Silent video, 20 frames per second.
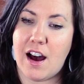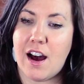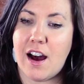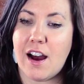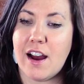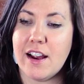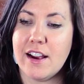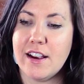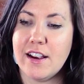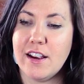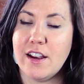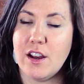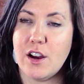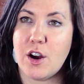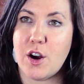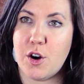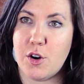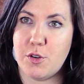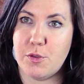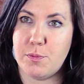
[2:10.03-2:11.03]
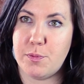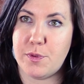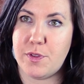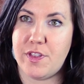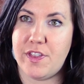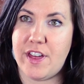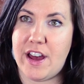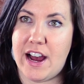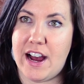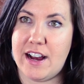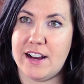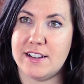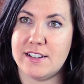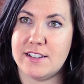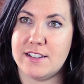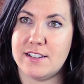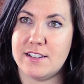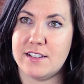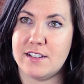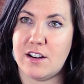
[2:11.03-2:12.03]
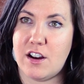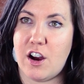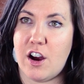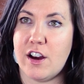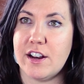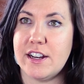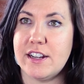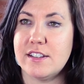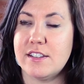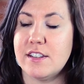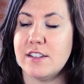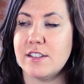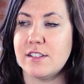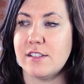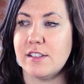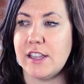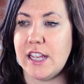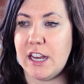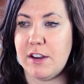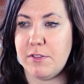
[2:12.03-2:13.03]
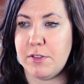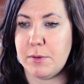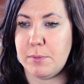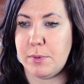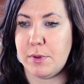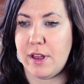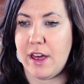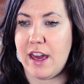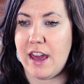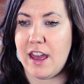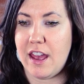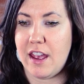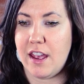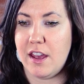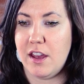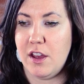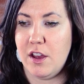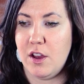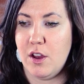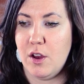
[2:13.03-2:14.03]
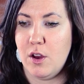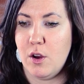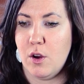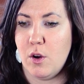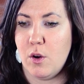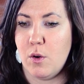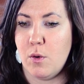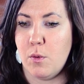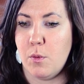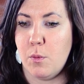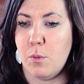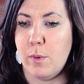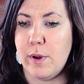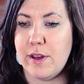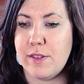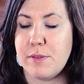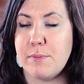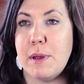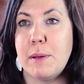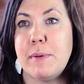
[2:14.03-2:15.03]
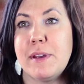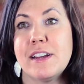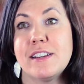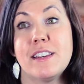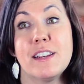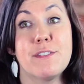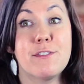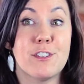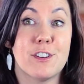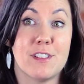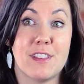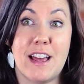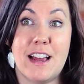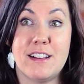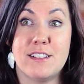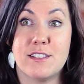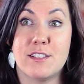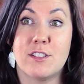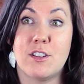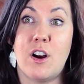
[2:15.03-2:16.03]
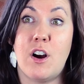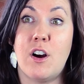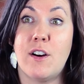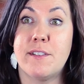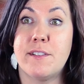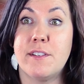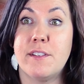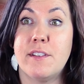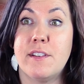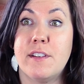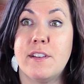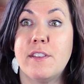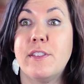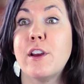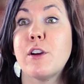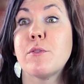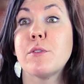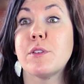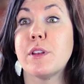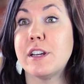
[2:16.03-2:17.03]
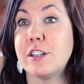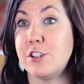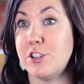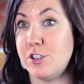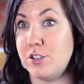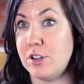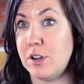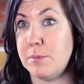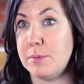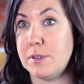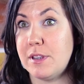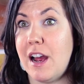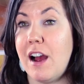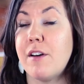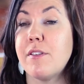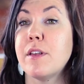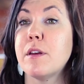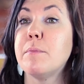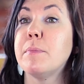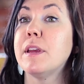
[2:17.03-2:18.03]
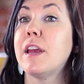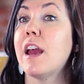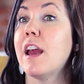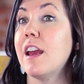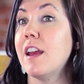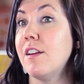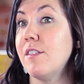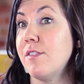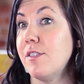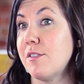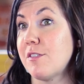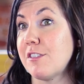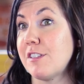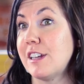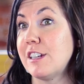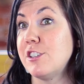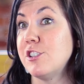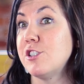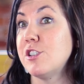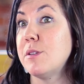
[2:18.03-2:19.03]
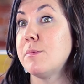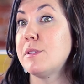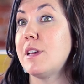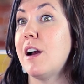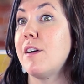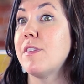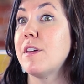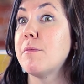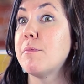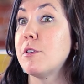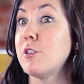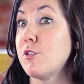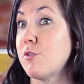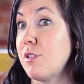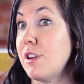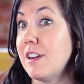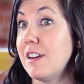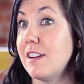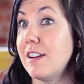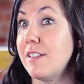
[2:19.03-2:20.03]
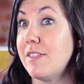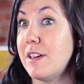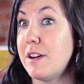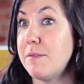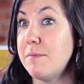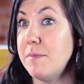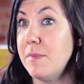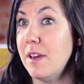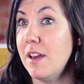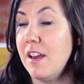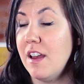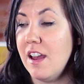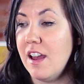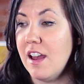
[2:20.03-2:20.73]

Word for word: I hope that audiences leave the play with maybe a different lens on their relationships, how they behave in relationships, how they've been treated in them,